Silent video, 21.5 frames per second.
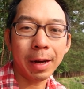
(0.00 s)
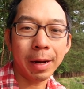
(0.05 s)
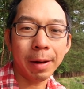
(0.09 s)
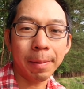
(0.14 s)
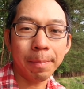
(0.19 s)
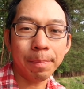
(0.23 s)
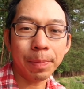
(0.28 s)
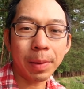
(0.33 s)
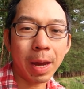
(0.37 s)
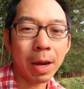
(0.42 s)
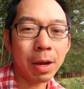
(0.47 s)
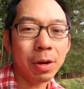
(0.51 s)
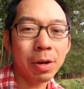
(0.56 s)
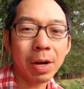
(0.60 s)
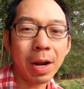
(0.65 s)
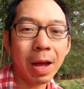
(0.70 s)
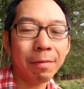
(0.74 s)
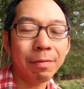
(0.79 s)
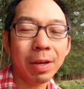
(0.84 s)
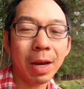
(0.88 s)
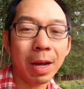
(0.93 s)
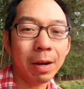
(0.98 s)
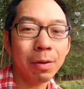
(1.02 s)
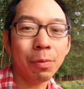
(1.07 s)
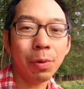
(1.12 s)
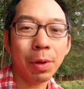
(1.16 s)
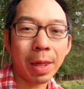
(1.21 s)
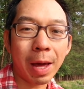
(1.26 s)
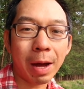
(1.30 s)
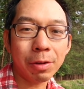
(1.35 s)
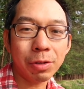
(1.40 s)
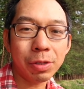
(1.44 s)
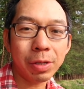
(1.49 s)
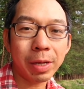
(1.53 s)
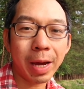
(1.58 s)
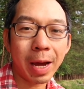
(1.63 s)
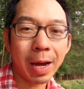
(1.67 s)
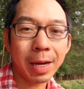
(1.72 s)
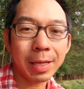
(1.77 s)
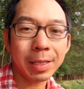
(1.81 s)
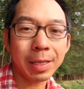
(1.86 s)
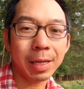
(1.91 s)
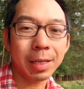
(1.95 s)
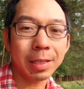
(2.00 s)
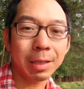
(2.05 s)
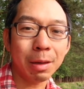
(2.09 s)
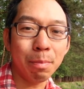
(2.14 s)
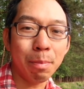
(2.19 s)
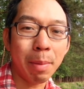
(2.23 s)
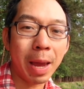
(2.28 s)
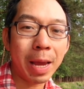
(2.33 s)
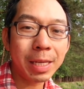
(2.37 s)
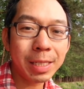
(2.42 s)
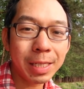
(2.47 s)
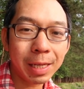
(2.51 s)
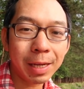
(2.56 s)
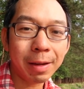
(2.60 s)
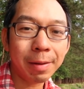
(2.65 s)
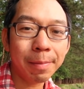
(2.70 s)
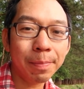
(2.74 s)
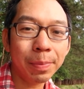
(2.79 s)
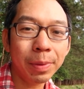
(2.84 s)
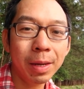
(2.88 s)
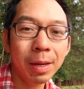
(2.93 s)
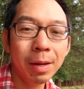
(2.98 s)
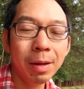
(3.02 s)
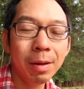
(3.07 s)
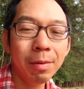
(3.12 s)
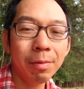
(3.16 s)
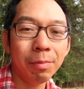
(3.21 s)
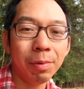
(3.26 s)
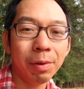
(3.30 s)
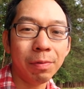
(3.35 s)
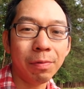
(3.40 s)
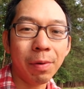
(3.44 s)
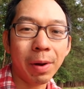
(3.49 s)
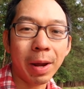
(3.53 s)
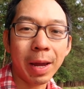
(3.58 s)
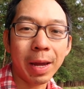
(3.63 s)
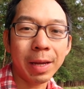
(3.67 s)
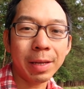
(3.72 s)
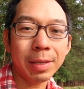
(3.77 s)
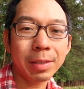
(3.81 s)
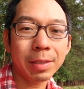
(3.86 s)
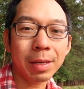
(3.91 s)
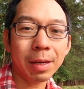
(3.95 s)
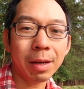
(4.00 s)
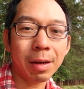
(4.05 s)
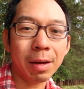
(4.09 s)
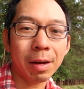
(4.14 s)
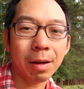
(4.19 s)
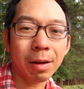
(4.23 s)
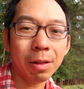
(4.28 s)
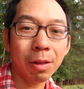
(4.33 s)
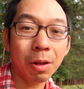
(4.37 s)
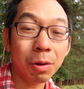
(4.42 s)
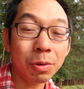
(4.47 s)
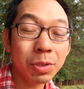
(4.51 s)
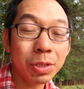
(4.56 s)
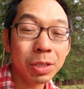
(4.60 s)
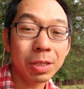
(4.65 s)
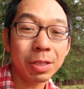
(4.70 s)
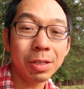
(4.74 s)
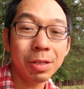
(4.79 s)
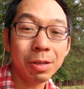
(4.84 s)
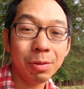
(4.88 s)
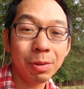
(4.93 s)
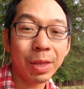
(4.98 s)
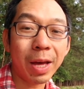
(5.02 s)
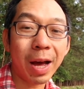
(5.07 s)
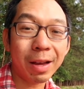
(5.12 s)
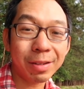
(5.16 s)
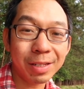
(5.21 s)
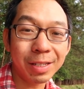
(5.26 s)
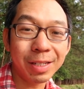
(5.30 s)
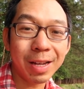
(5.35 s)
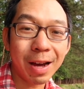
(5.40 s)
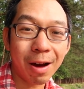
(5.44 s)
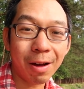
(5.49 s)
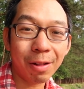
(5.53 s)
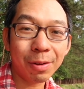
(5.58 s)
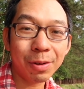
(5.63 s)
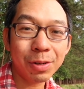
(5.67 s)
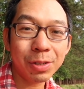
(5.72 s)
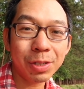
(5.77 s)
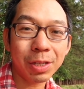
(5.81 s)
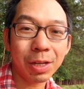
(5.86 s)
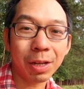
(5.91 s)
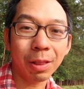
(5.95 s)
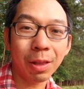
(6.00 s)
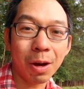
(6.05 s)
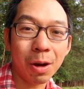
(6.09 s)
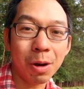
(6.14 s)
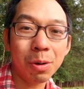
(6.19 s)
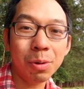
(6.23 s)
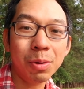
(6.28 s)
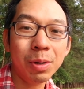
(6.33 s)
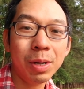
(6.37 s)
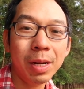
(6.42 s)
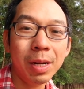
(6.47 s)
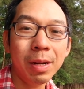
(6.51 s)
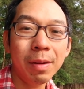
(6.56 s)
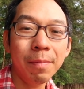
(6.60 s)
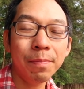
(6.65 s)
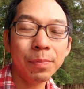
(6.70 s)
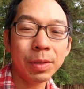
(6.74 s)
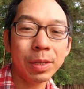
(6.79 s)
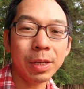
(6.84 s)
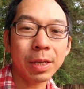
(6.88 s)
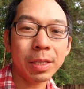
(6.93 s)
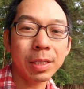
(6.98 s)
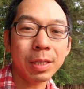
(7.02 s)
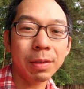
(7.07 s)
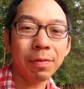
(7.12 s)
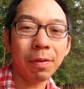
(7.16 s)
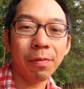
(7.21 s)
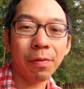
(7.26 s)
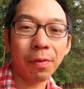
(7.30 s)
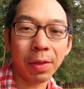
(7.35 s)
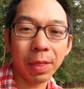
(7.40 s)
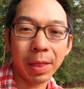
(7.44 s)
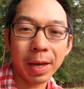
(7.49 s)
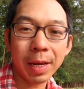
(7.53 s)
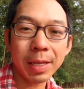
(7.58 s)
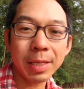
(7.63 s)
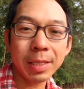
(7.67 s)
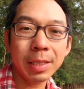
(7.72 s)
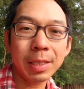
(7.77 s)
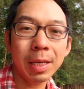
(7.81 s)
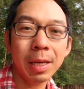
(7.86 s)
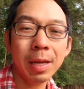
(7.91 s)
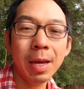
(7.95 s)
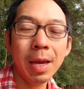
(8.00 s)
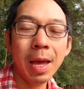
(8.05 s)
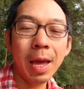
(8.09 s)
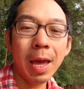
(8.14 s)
I couldn't have done it without you guys. It's amazing. We've raised close to $2,000 alone just for this.